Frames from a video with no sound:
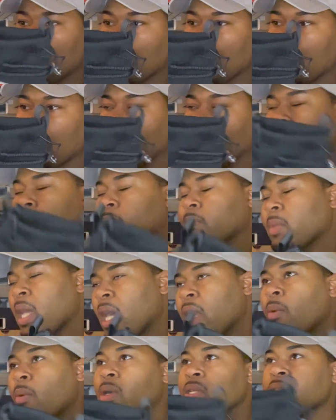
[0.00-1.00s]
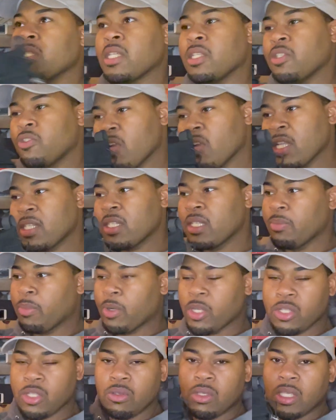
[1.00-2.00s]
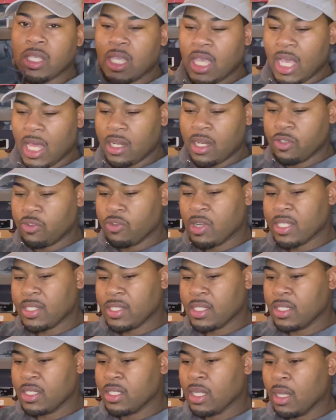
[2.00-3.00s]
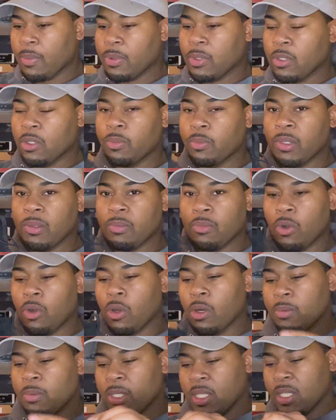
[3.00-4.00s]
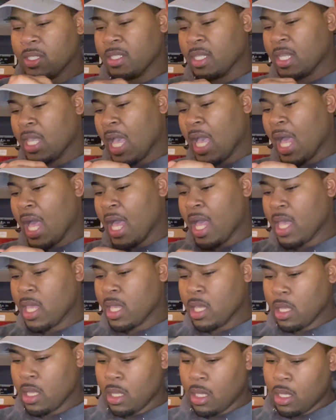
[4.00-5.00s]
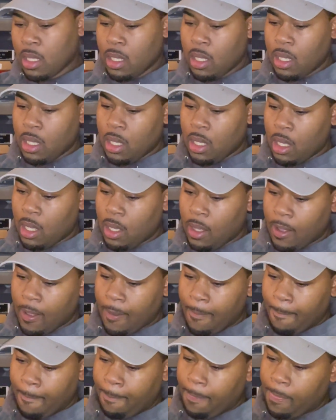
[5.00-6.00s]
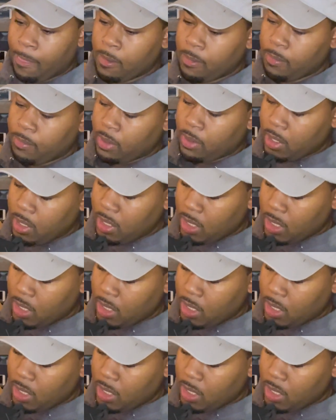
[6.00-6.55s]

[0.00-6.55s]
Or I don't want to say dressy, but you can kind of dress these up a little bit more because they high. But